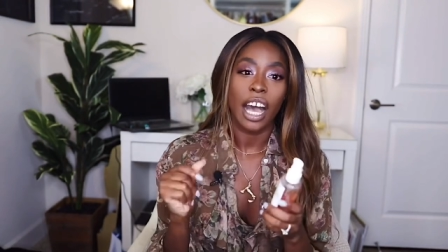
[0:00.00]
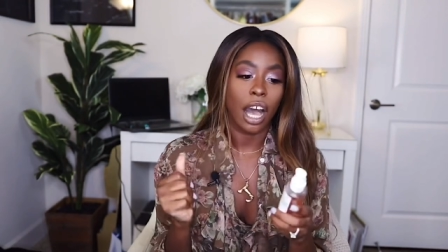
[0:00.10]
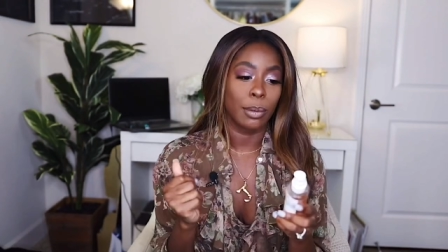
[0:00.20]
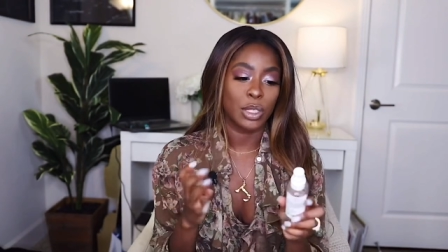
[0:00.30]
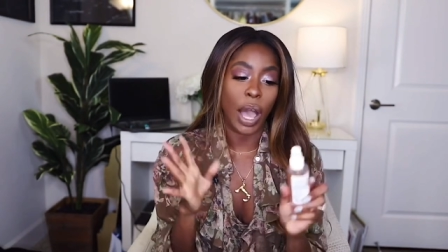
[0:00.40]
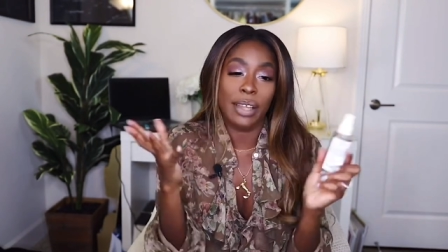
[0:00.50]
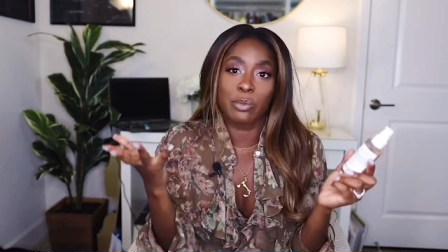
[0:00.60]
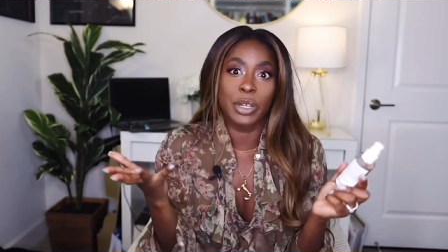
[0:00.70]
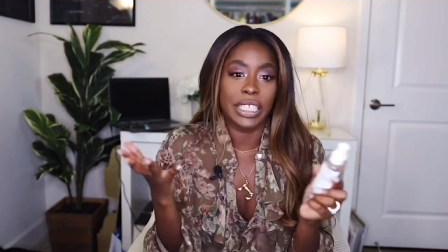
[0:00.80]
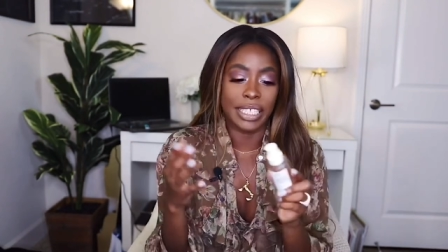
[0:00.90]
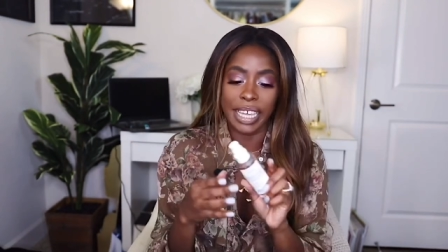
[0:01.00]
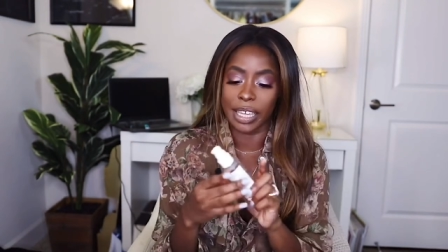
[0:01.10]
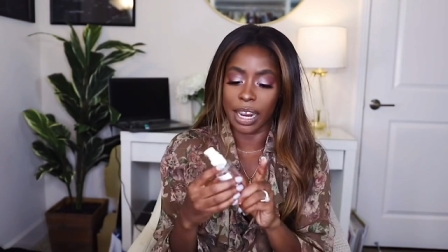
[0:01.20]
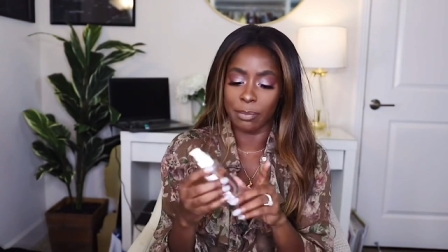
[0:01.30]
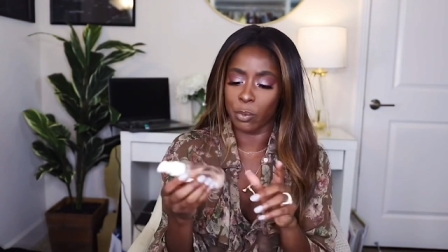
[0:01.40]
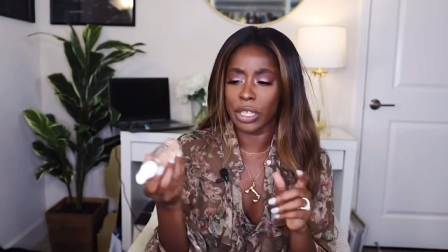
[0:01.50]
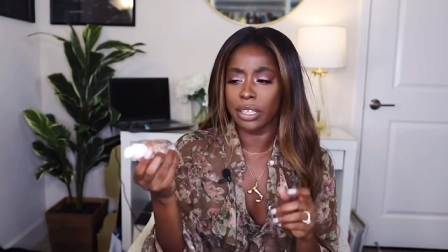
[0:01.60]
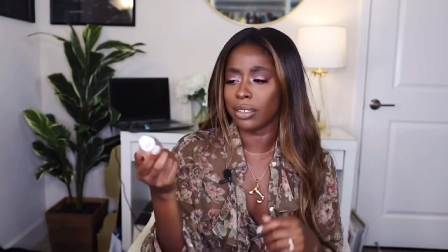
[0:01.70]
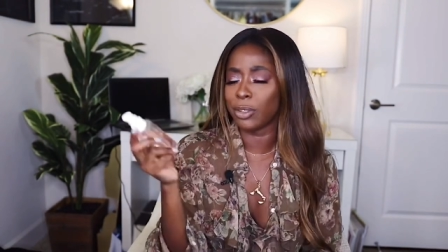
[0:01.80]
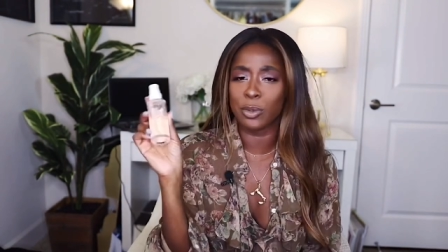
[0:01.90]
So I really like it. We
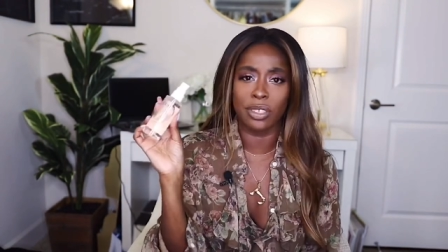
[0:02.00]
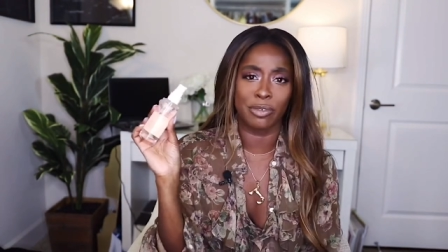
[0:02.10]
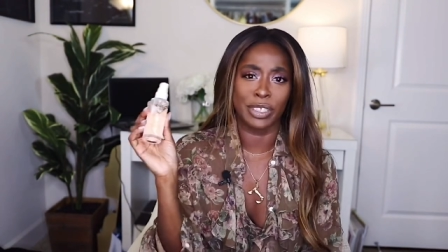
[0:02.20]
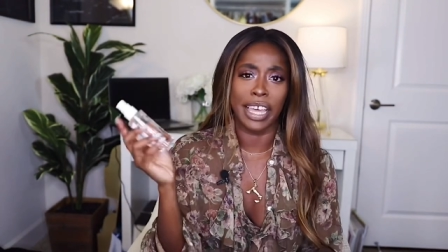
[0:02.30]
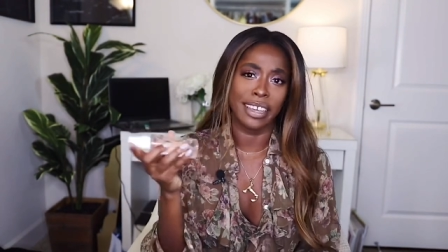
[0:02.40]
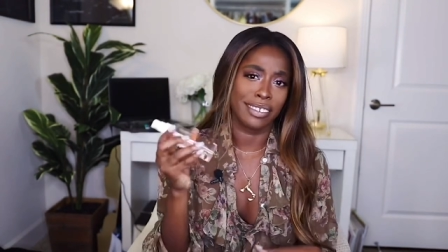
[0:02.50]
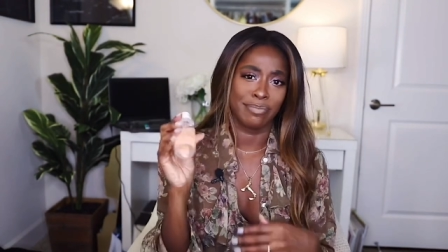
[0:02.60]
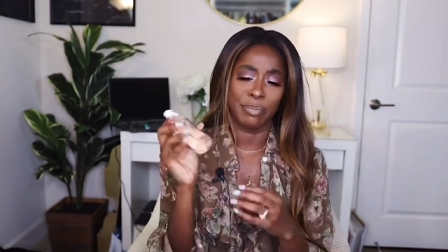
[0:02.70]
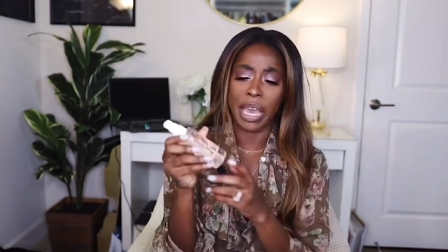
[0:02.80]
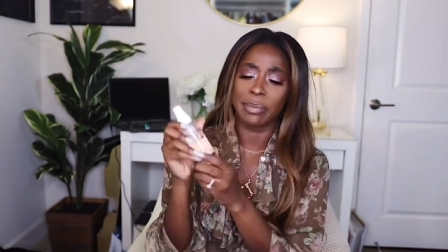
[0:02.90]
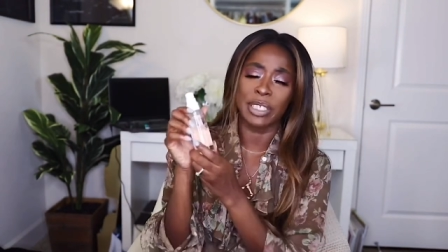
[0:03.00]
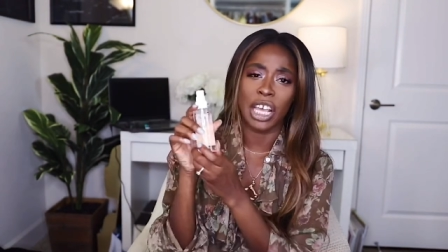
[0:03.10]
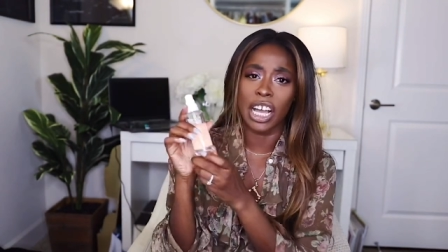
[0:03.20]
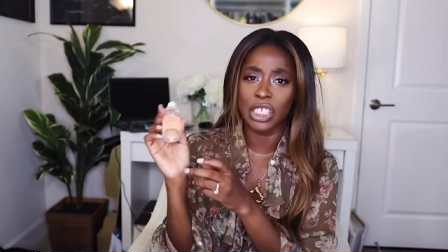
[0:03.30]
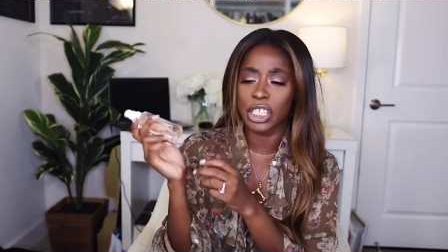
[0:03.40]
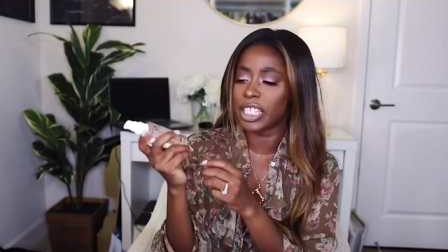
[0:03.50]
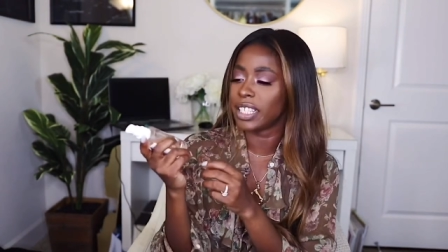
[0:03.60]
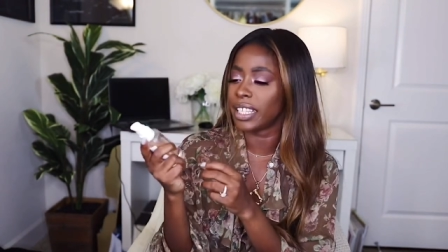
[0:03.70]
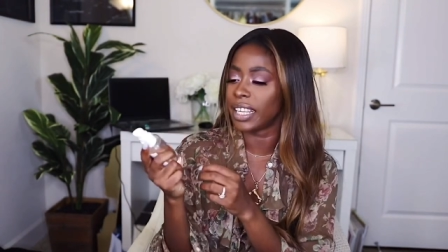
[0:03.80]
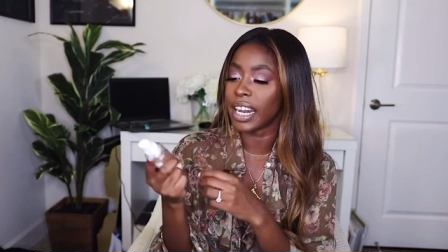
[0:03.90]
used it for like back
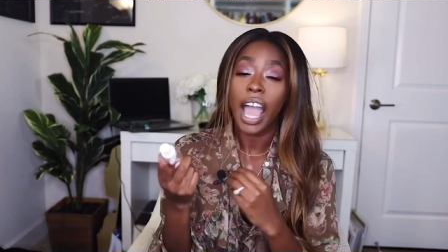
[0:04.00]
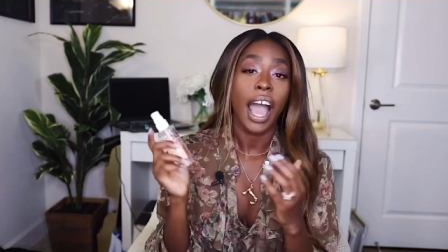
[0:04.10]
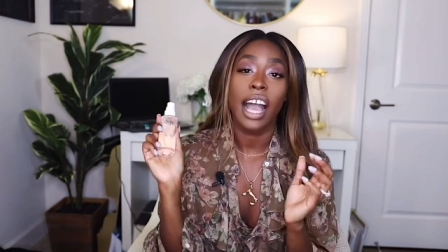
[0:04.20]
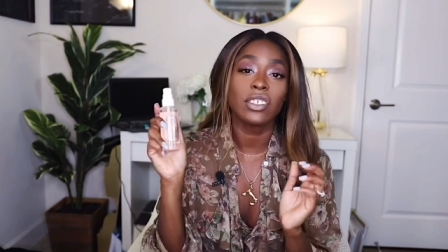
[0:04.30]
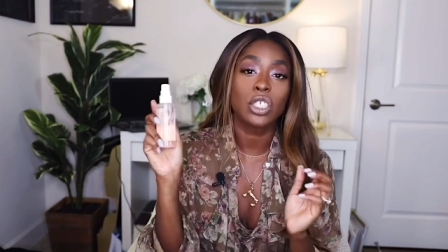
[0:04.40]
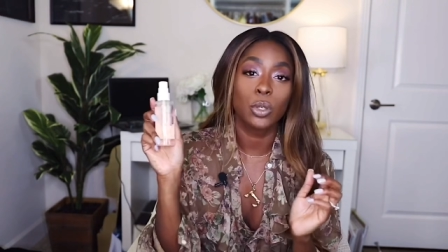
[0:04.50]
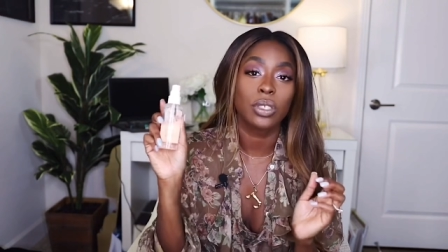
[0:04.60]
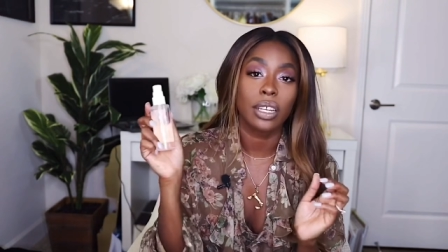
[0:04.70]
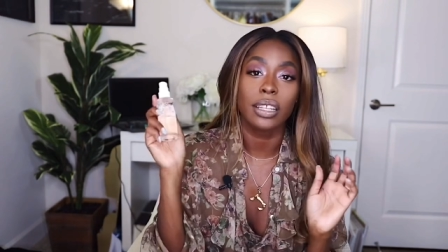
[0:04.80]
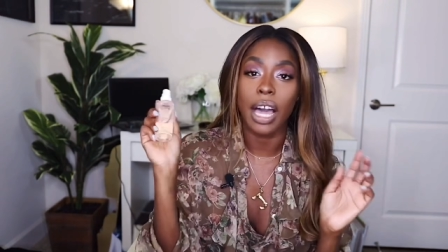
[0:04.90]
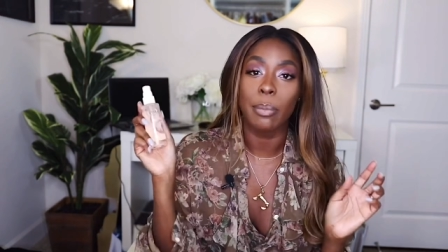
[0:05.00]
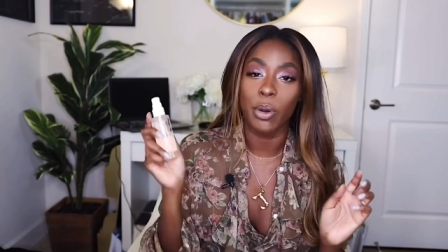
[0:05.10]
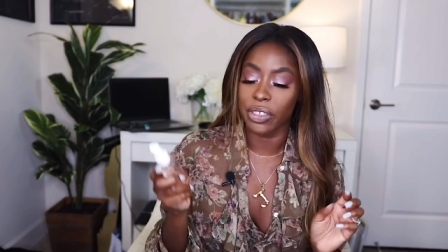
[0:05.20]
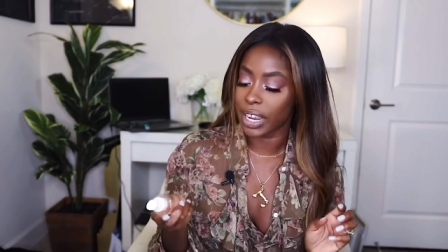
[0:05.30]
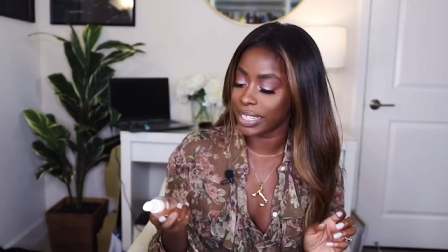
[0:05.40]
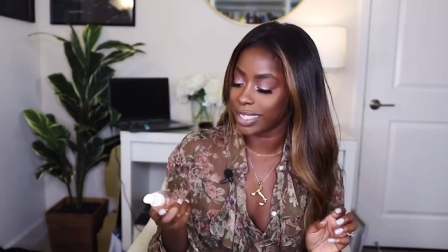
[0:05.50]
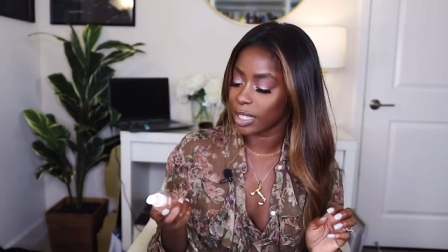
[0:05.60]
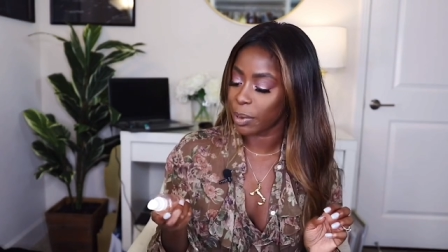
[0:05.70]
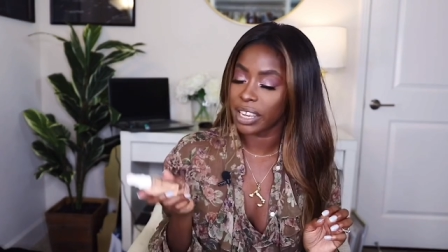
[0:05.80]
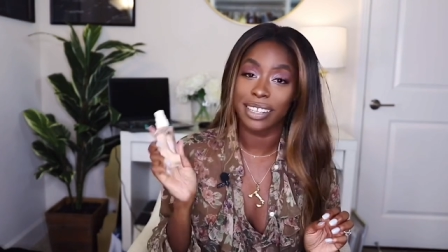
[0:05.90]
massages, and I've just used it a lot more than I
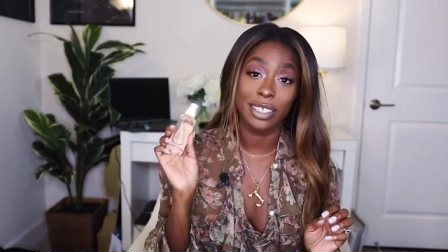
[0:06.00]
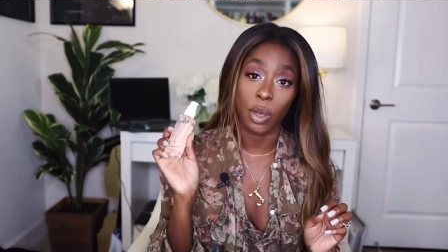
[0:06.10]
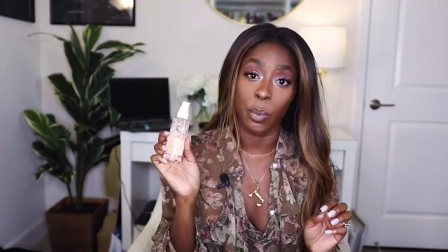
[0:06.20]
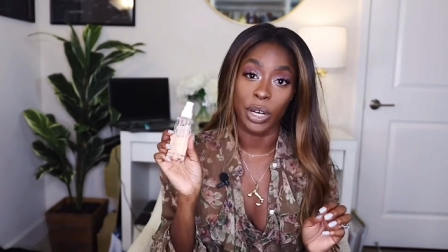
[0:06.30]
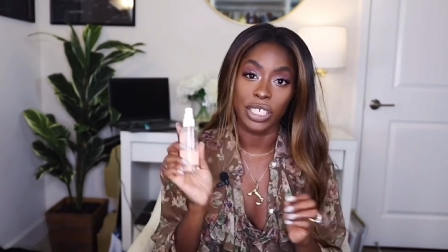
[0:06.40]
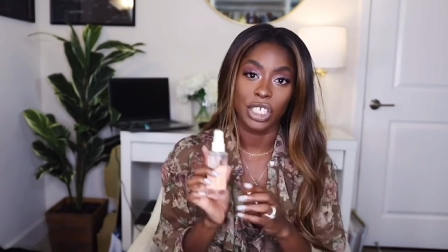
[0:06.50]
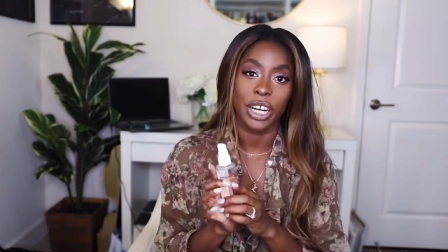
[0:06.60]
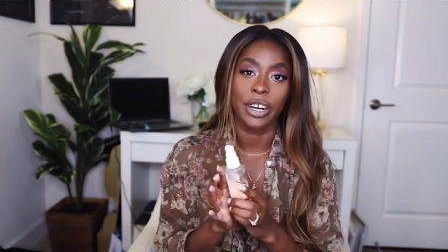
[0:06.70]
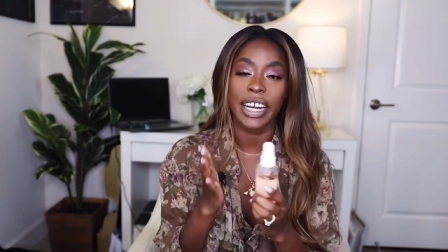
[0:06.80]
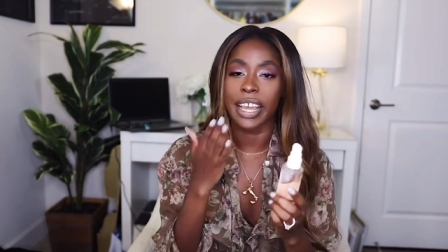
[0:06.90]
anticipated, so I wanted to share it.